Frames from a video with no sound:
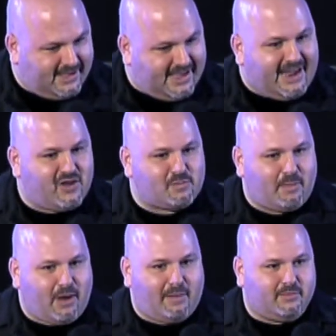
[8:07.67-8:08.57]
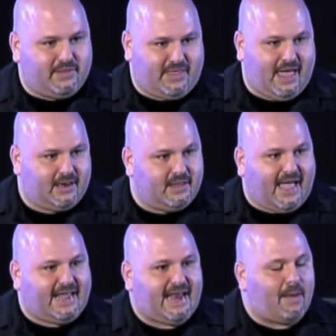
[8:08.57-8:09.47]
And here's my problem with that.
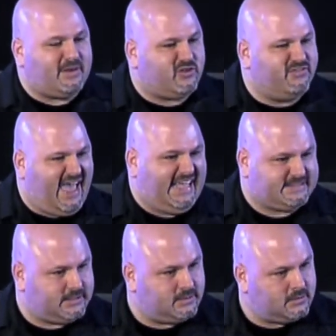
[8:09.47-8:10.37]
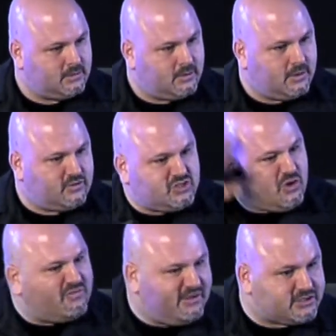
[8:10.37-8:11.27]
That can happen too fast. There's no
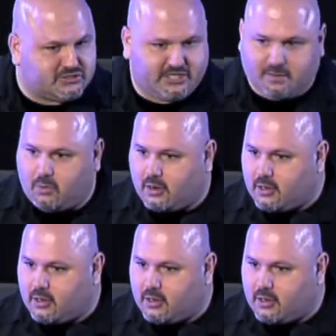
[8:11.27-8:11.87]
filters anymore.